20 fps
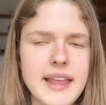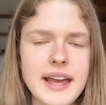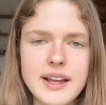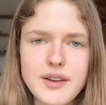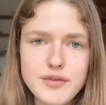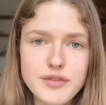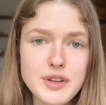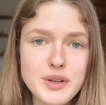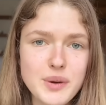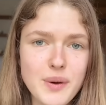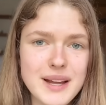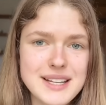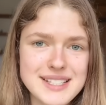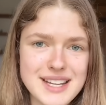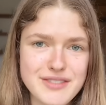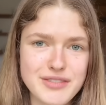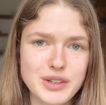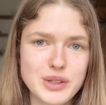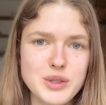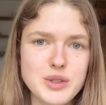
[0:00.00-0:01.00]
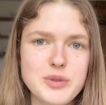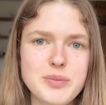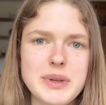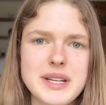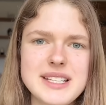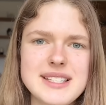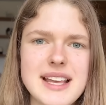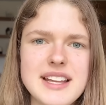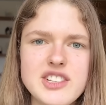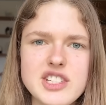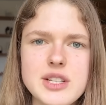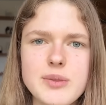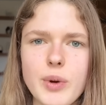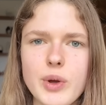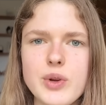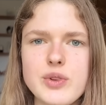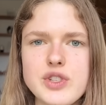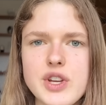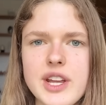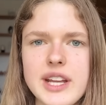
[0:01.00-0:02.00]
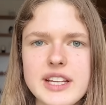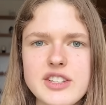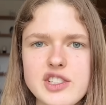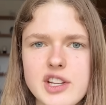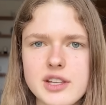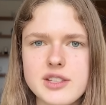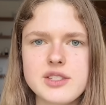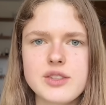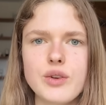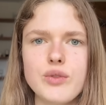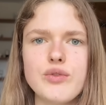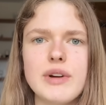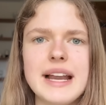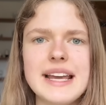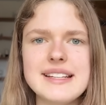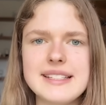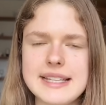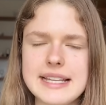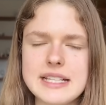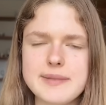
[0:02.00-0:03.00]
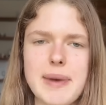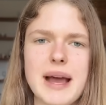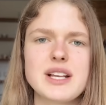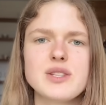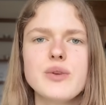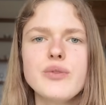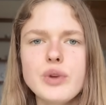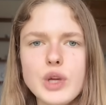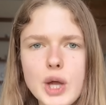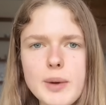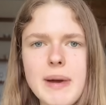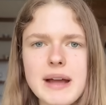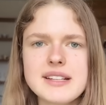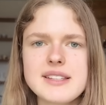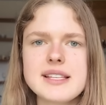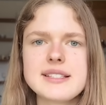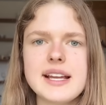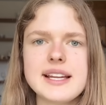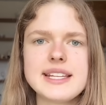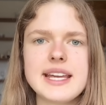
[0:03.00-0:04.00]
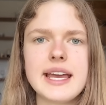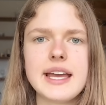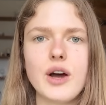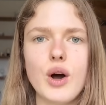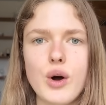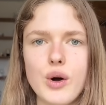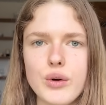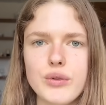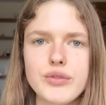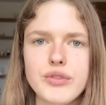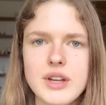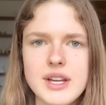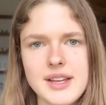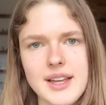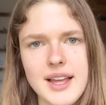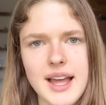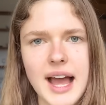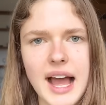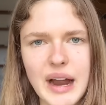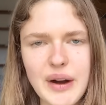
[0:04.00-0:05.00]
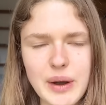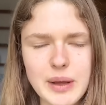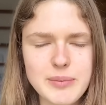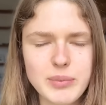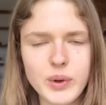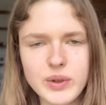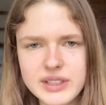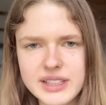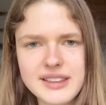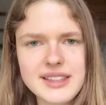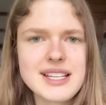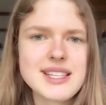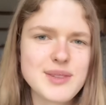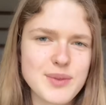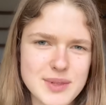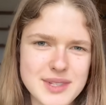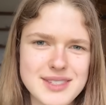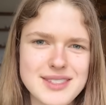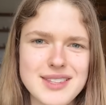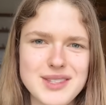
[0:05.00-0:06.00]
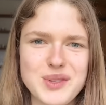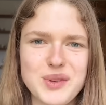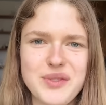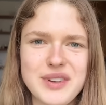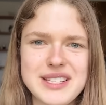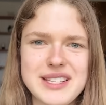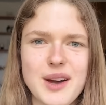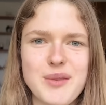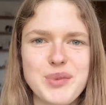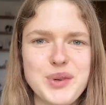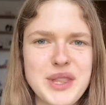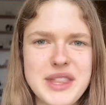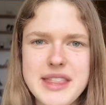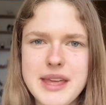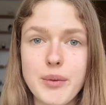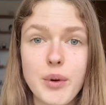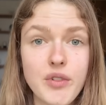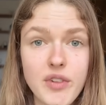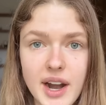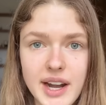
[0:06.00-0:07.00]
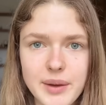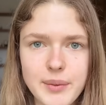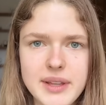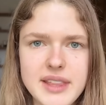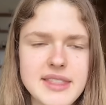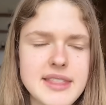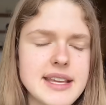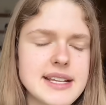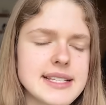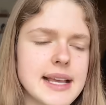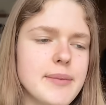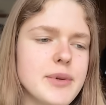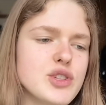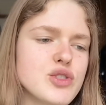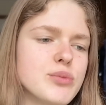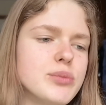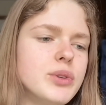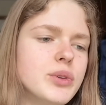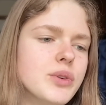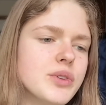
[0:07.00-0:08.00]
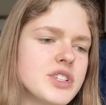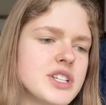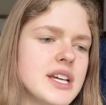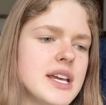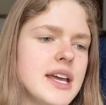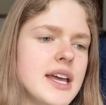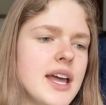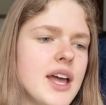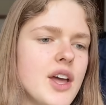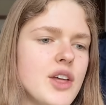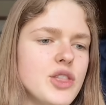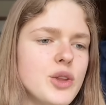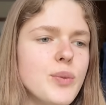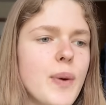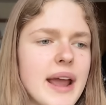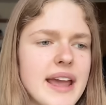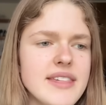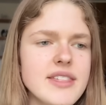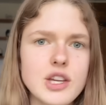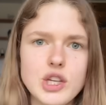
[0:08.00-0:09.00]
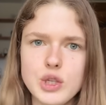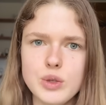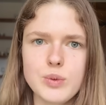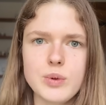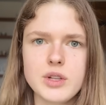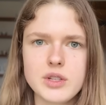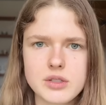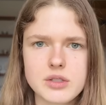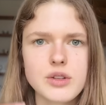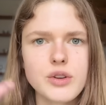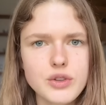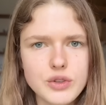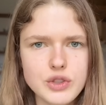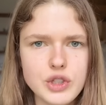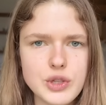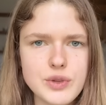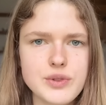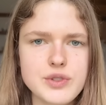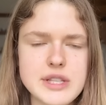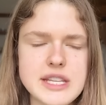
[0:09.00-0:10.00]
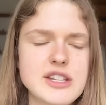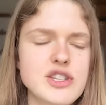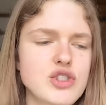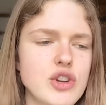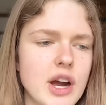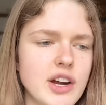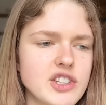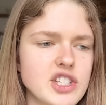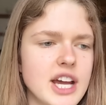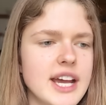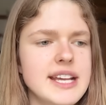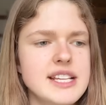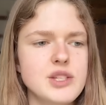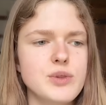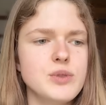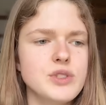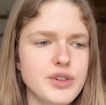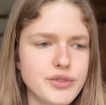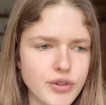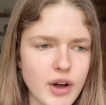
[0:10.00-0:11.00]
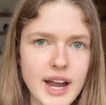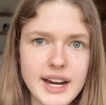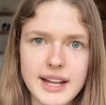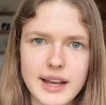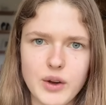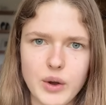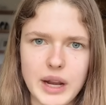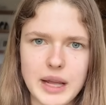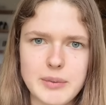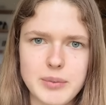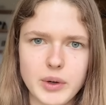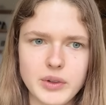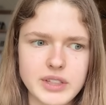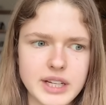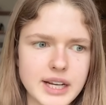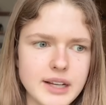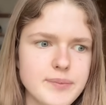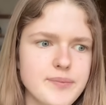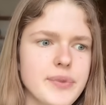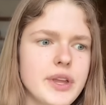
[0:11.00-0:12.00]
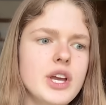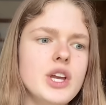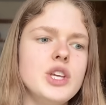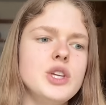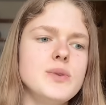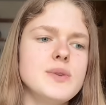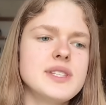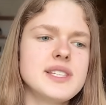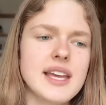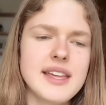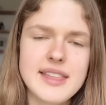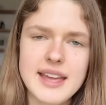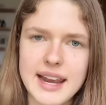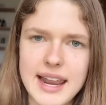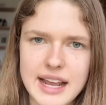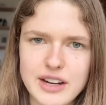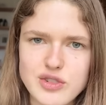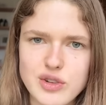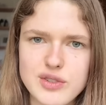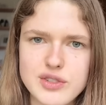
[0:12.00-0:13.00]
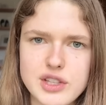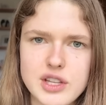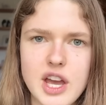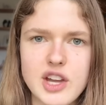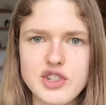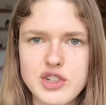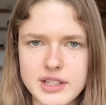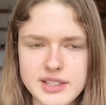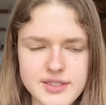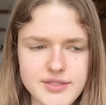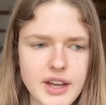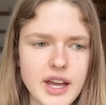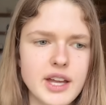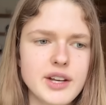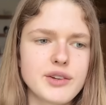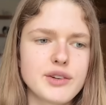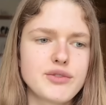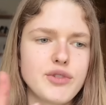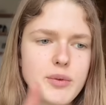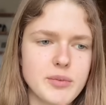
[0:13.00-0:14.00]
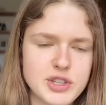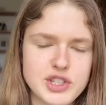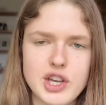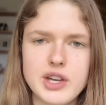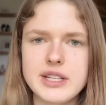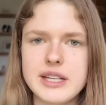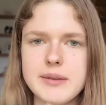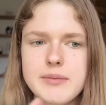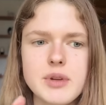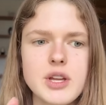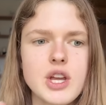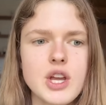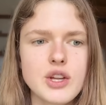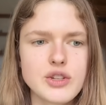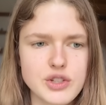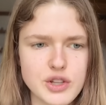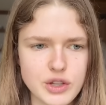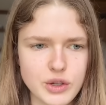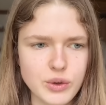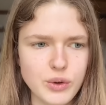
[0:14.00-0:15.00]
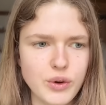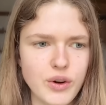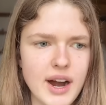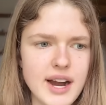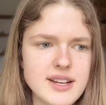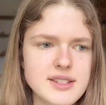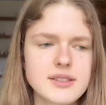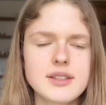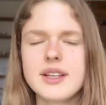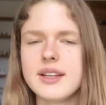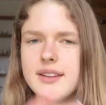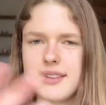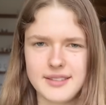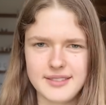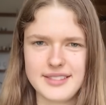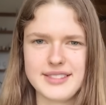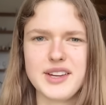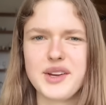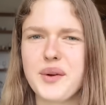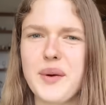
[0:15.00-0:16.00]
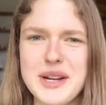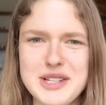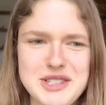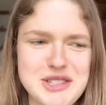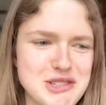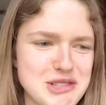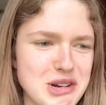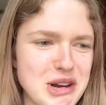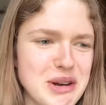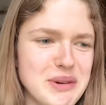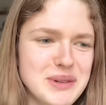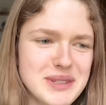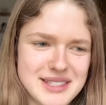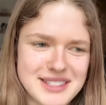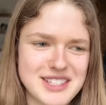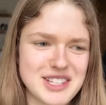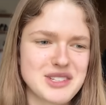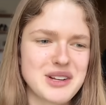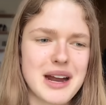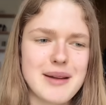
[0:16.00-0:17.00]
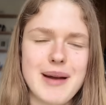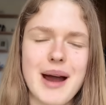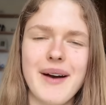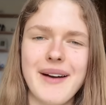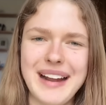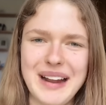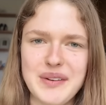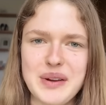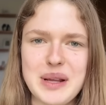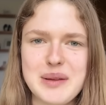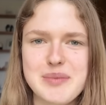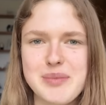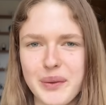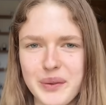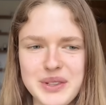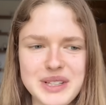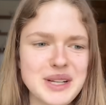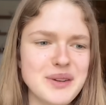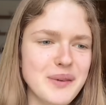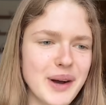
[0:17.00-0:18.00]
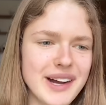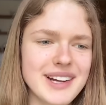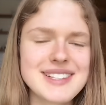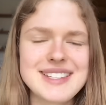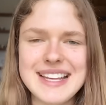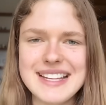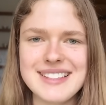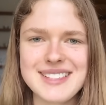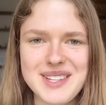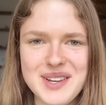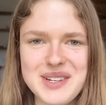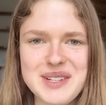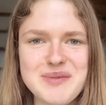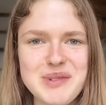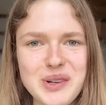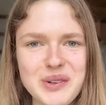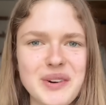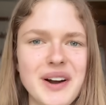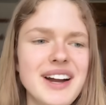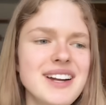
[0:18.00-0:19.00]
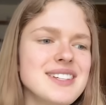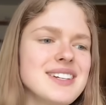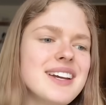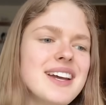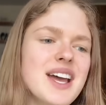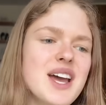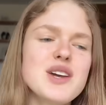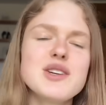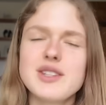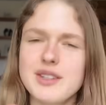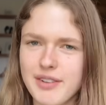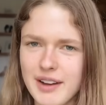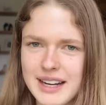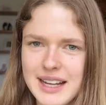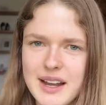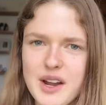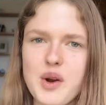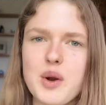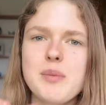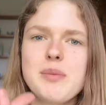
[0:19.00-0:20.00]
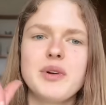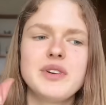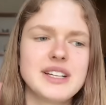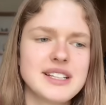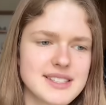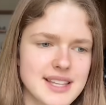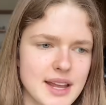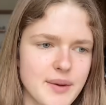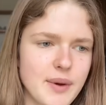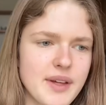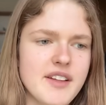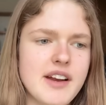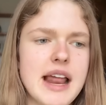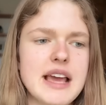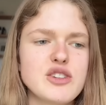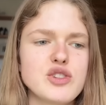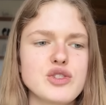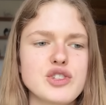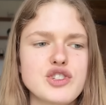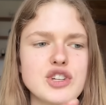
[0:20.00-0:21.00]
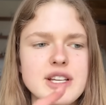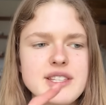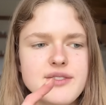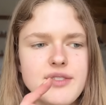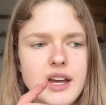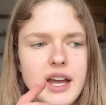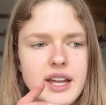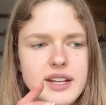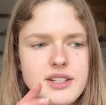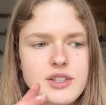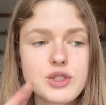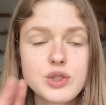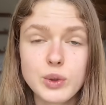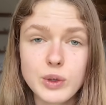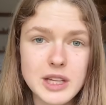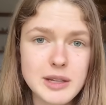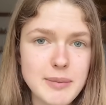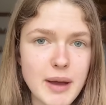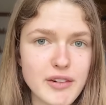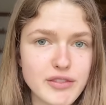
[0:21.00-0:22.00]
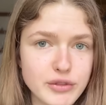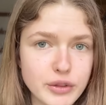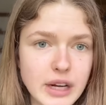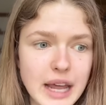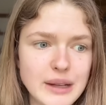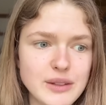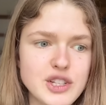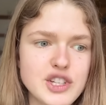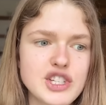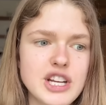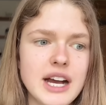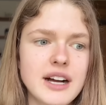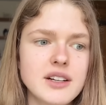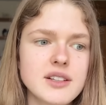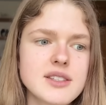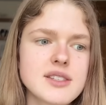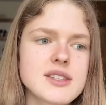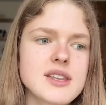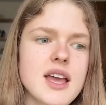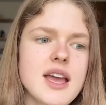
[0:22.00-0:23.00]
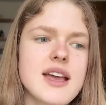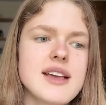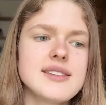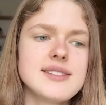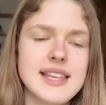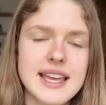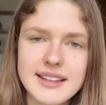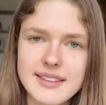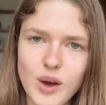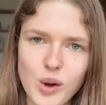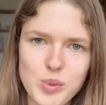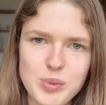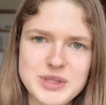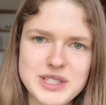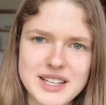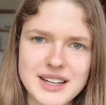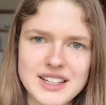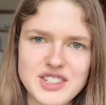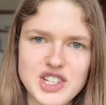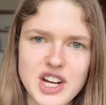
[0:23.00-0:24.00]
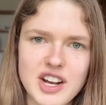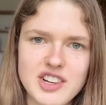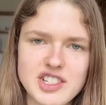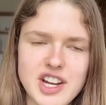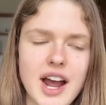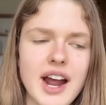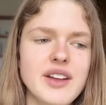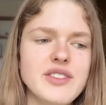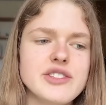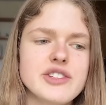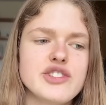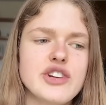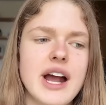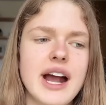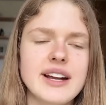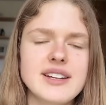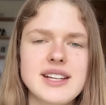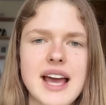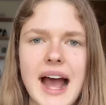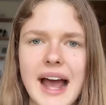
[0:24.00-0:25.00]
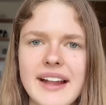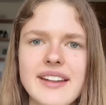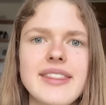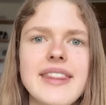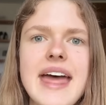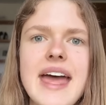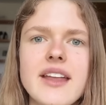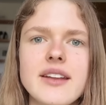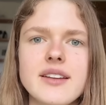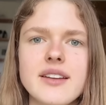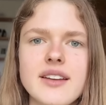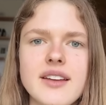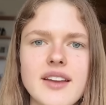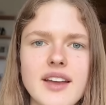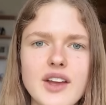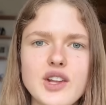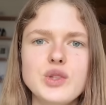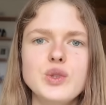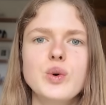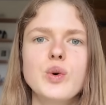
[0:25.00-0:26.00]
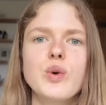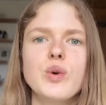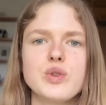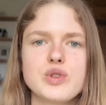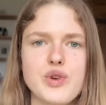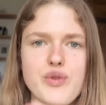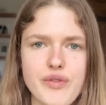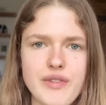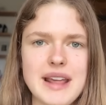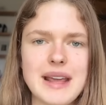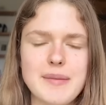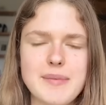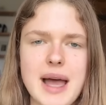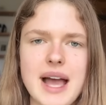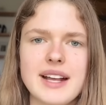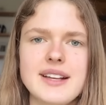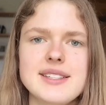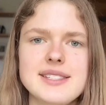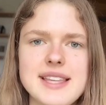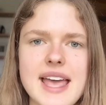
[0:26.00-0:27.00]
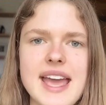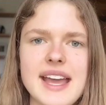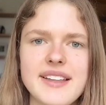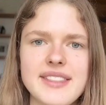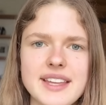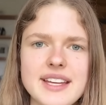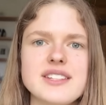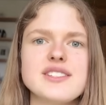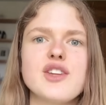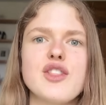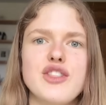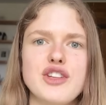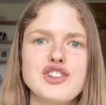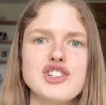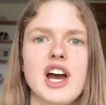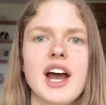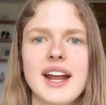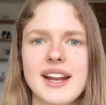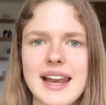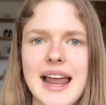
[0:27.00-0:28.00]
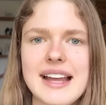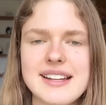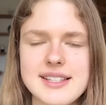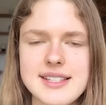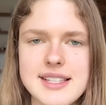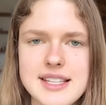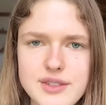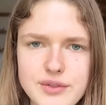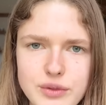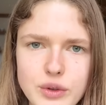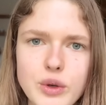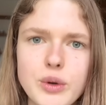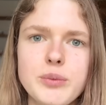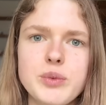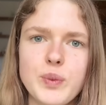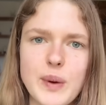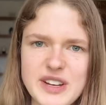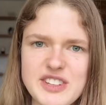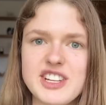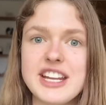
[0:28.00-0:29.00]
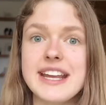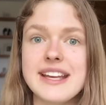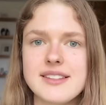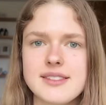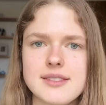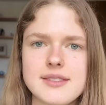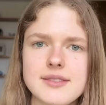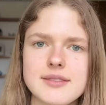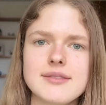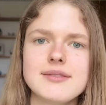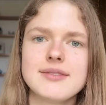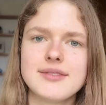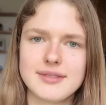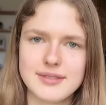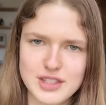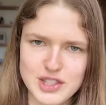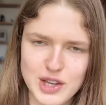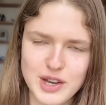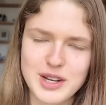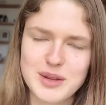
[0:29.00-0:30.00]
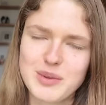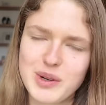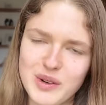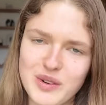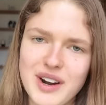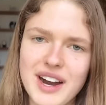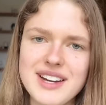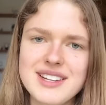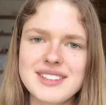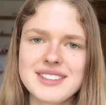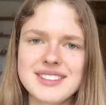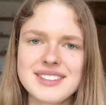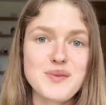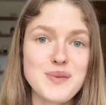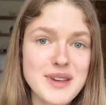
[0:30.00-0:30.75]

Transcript: That can feel quite difficult, but essentially what you're doing is just relating things back. So if we go back to this idea of ionic bonding, this was the sort of example that they were running with in the examiner's report. The way that you would use this structure is you would define ionic bonding. You would say that electrons are transferred from the sodium to the chloride. The question, sorry, was describe how ionic bonding works in sodium chloride. Defining ionic bonding, saying where the electrons are transferred, talking about full outer shells, saying that oppositely charged ions attract, and then your sort of link back is saying that the giant lattice is formed, which is the sodium chloride.